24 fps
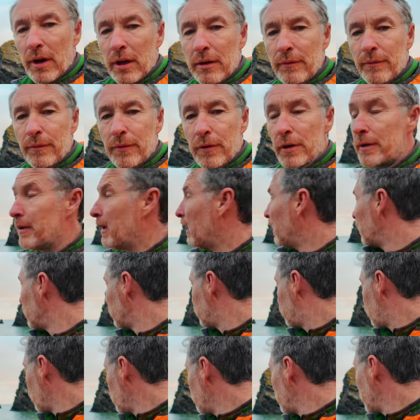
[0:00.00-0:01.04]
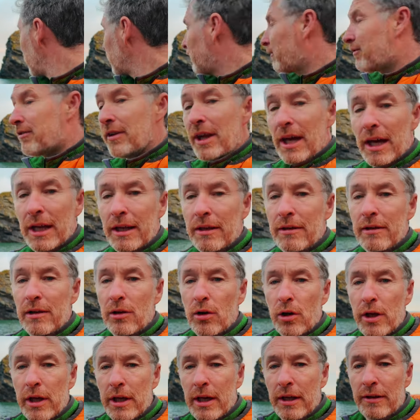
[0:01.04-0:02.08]
gone for two minutes and
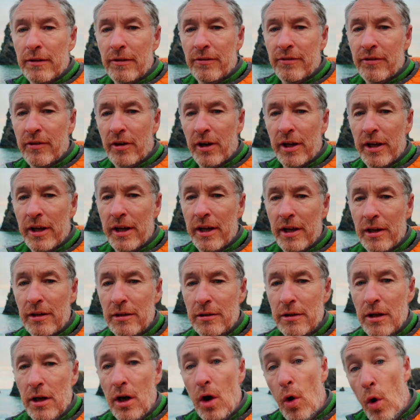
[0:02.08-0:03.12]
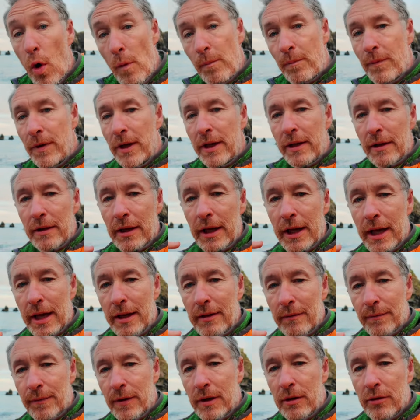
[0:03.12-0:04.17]
looking at the sky here, hopefully,
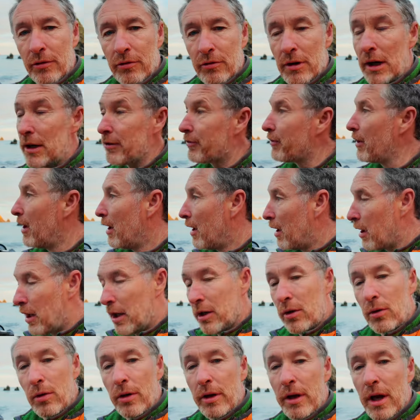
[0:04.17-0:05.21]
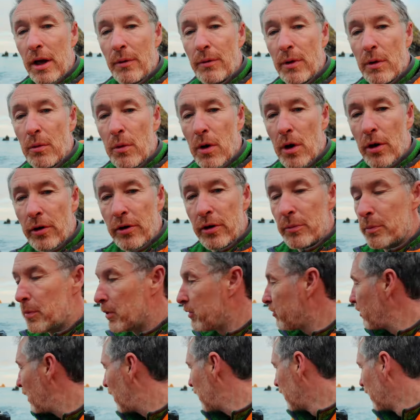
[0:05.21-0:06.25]
again, fingers crossed, I'm going to get rewarded.
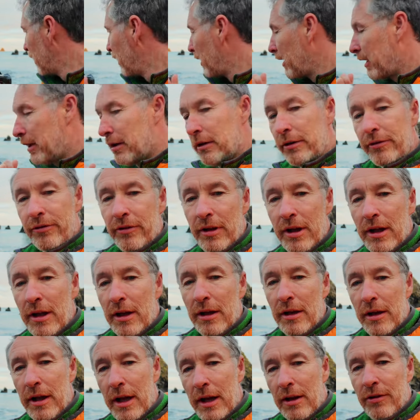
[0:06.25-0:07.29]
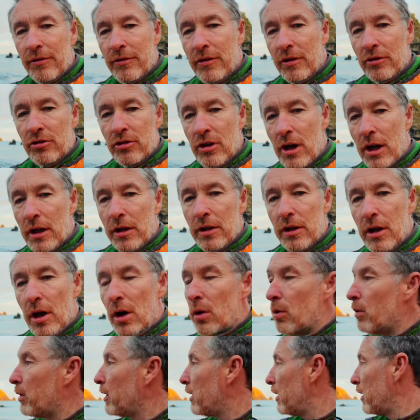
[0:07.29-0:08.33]
But yeah, here's the next shot
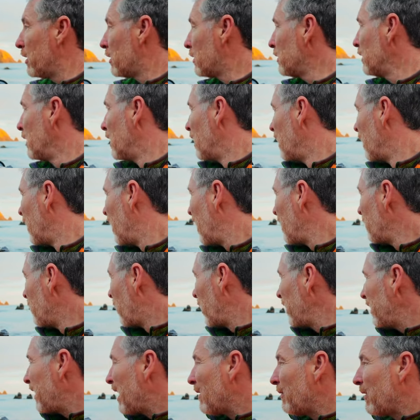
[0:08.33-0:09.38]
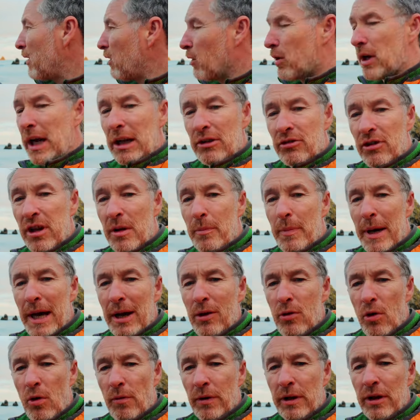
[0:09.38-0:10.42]
now here. I might have a look actually
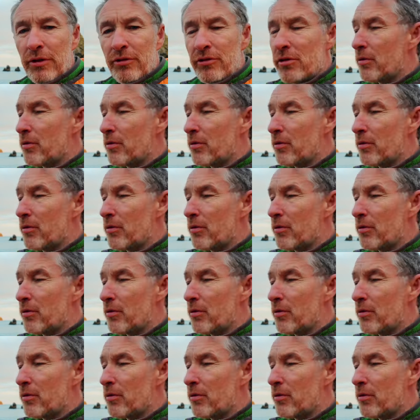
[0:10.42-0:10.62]
back over this